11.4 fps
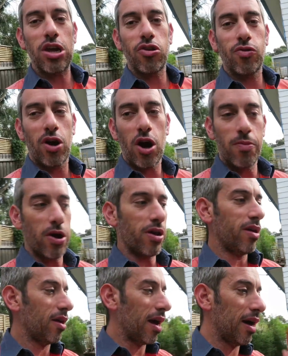genuine
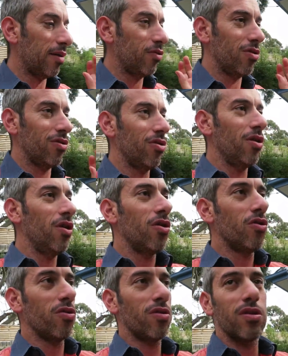homeowner um,
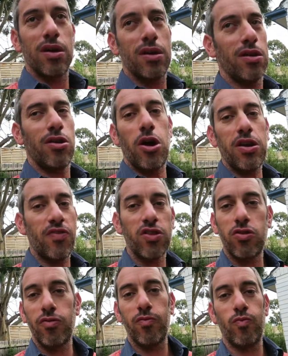who's uh, no
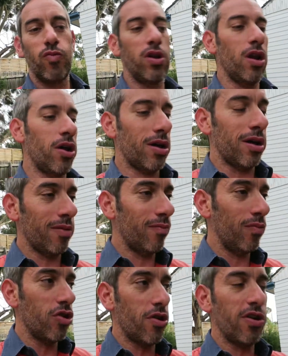different to a uh,
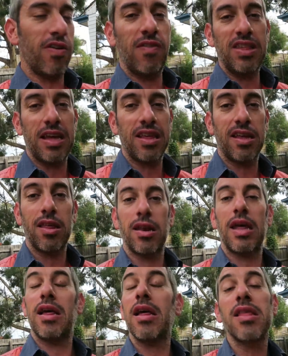majority of others out there
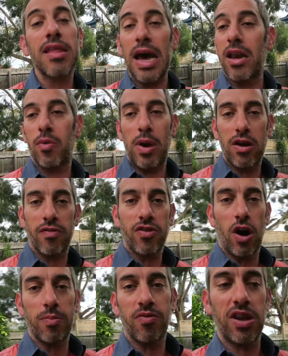that are just unaware of
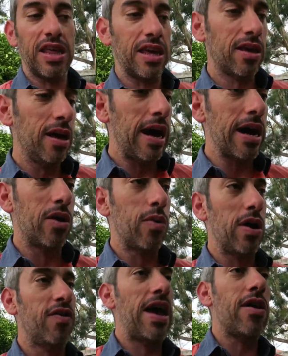Dial Before You Dig,
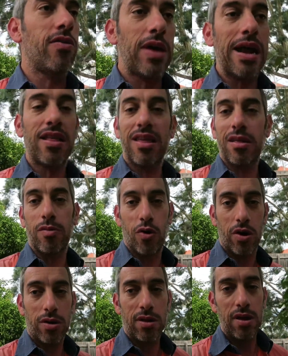unaware of how, how the system
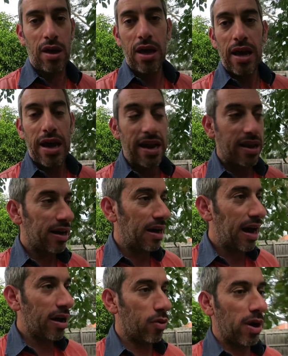works, and
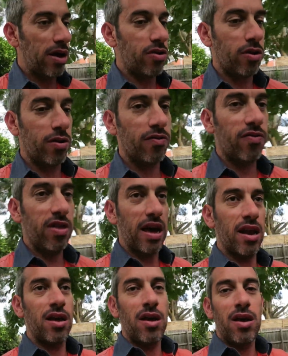uh, unaware of
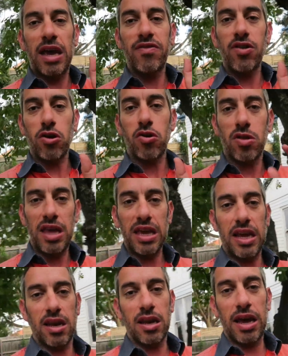that even though you're
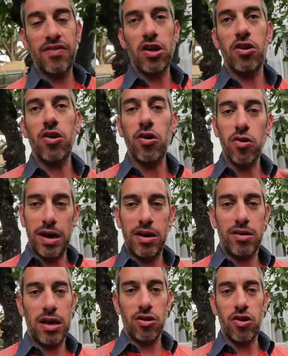digging, even though you've got your
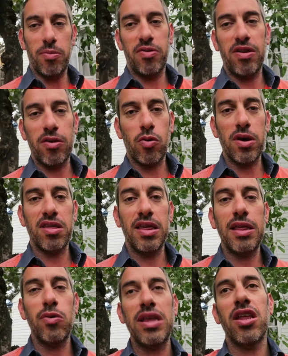done, done your Dial Before You Dig request,
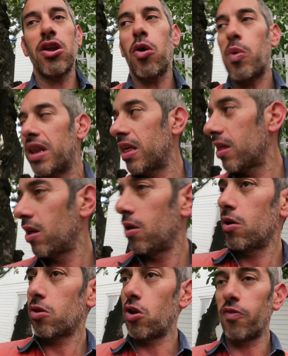you still need to know where the
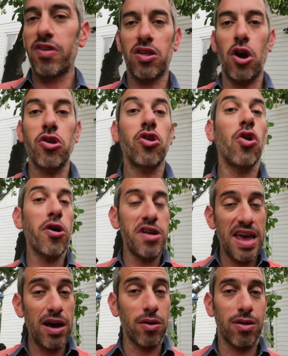services go to your
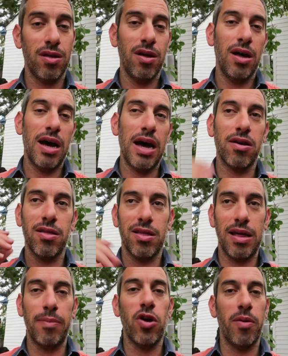own house, because
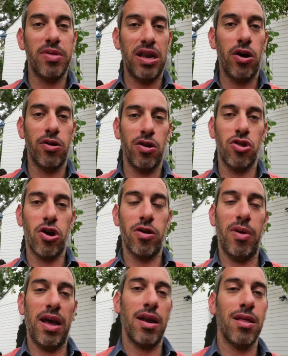uh, sometimes they're not on shown
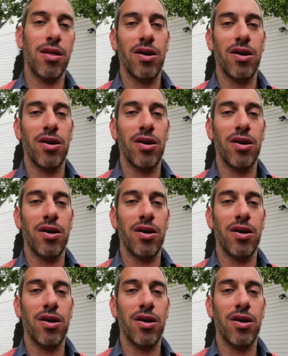on plans.